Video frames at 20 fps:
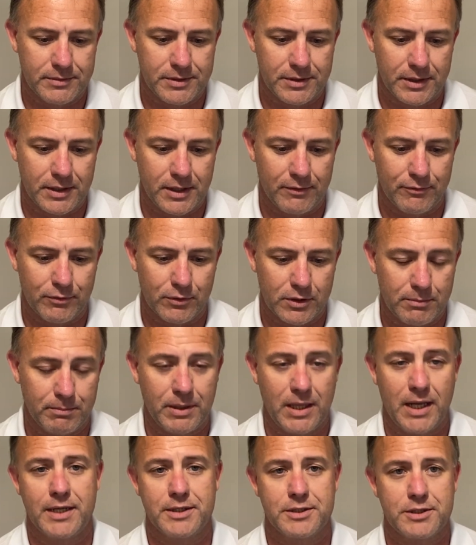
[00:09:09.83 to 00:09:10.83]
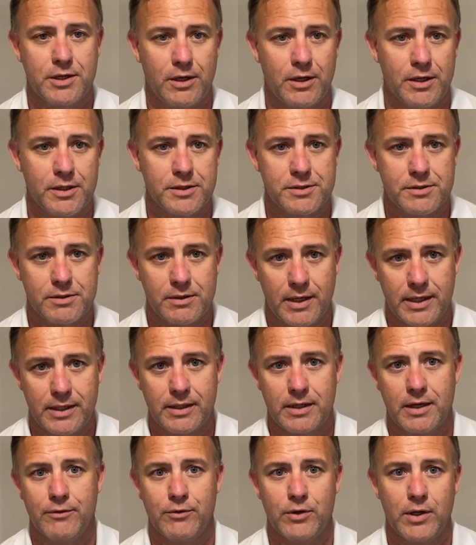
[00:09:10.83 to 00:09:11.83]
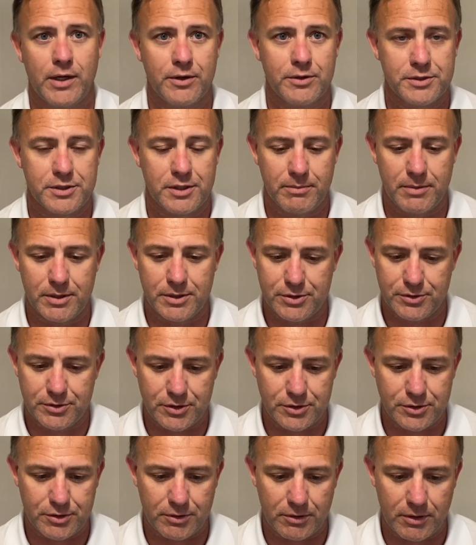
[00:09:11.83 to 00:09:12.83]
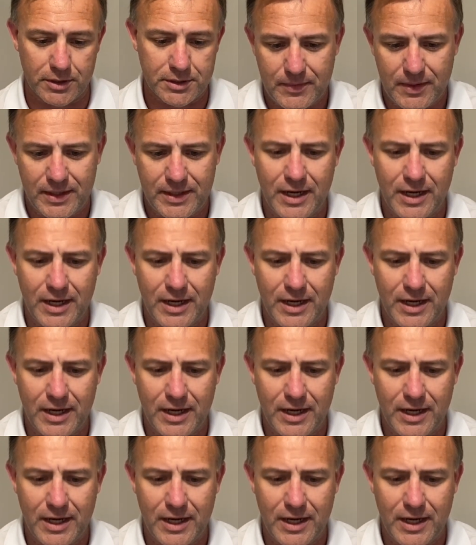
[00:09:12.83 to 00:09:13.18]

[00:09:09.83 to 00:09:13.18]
to cover compliance costs and to cover errors and omissions insurance.